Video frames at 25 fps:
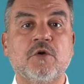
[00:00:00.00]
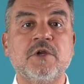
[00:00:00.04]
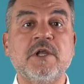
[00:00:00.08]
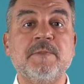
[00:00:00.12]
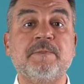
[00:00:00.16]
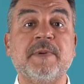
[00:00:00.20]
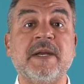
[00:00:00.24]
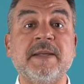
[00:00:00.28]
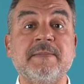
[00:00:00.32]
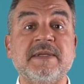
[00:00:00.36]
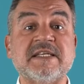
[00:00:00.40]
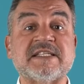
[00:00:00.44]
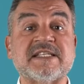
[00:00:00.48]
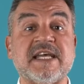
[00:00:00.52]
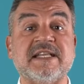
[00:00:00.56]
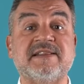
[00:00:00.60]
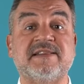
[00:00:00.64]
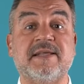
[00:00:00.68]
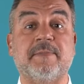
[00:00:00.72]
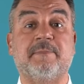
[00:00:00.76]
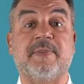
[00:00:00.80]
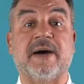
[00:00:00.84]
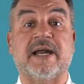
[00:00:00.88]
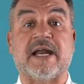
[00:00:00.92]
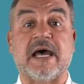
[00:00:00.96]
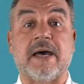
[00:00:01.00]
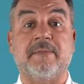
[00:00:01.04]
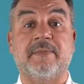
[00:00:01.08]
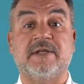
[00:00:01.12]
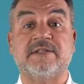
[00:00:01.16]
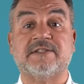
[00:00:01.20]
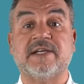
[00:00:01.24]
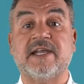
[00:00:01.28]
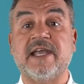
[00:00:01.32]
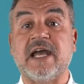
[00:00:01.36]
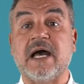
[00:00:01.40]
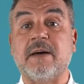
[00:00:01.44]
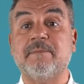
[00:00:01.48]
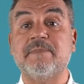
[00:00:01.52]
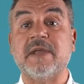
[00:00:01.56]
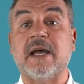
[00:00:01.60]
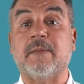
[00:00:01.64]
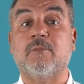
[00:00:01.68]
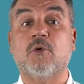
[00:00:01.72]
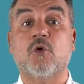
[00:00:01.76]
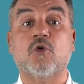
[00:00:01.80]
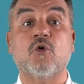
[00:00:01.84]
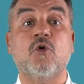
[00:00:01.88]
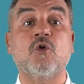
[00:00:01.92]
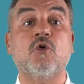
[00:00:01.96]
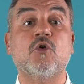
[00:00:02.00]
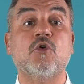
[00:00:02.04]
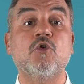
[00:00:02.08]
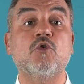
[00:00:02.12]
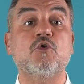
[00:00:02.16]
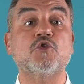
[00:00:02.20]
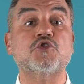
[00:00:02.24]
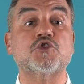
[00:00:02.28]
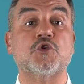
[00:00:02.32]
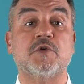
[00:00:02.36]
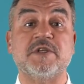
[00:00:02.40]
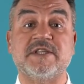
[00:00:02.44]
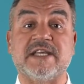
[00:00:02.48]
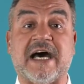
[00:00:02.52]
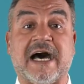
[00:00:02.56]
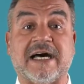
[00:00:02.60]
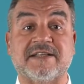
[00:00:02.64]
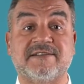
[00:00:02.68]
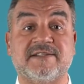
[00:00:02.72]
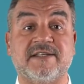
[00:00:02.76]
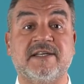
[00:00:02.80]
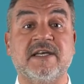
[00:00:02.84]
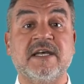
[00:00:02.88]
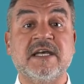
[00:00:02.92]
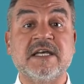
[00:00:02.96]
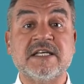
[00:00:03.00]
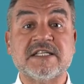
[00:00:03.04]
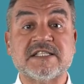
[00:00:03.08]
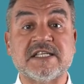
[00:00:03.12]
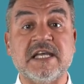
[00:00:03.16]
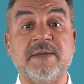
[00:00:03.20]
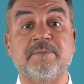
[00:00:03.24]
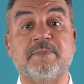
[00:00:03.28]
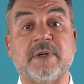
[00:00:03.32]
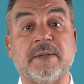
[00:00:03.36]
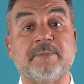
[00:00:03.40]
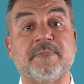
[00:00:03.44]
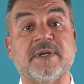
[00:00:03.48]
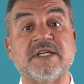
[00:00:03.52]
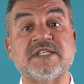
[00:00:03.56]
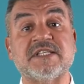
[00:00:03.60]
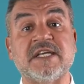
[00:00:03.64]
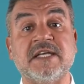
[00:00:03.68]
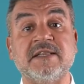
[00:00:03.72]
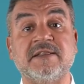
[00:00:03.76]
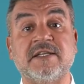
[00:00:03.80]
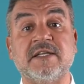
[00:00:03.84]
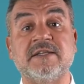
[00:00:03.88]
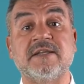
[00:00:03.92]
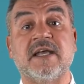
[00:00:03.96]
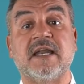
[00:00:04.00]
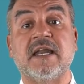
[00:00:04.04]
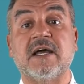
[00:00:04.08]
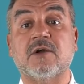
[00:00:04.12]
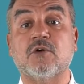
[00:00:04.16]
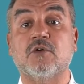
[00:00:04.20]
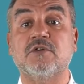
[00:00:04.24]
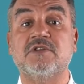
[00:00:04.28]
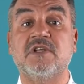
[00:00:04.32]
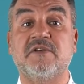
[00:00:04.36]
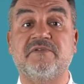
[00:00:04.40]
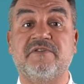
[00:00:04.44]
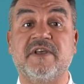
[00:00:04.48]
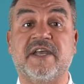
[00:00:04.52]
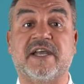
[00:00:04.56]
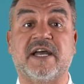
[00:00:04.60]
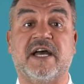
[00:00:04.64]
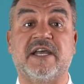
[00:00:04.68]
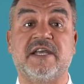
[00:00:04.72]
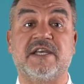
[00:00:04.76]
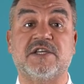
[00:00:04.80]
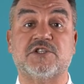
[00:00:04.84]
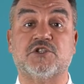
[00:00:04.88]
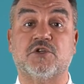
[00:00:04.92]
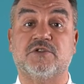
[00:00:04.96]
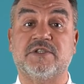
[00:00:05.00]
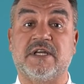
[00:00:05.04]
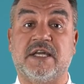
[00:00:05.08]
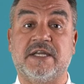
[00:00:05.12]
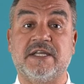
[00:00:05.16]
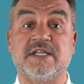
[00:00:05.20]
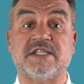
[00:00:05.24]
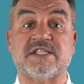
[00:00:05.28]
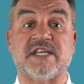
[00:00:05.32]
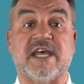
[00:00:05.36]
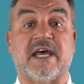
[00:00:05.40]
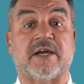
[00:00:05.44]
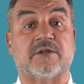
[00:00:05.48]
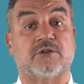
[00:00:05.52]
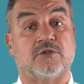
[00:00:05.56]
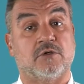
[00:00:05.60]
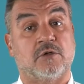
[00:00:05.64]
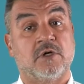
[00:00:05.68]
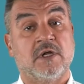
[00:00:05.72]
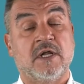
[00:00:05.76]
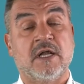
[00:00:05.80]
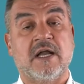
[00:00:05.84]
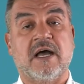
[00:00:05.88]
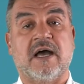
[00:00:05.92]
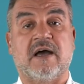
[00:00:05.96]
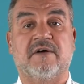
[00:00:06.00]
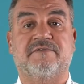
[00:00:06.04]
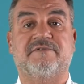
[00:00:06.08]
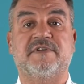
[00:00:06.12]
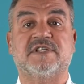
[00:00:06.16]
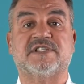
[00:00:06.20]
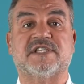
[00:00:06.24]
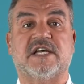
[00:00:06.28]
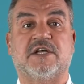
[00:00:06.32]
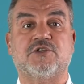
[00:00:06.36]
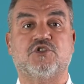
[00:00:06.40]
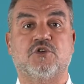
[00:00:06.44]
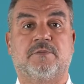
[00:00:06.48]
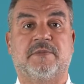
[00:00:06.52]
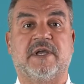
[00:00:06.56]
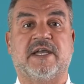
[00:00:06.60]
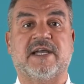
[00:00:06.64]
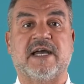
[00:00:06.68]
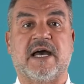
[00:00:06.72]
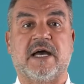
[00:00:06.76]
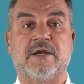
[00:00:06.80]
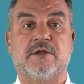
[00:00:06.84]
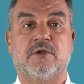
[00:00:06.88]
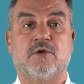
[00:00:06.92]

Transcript: With the first 7 parameters, we have concluded the information's always present in the ISO coding of the mechanically clamped insert.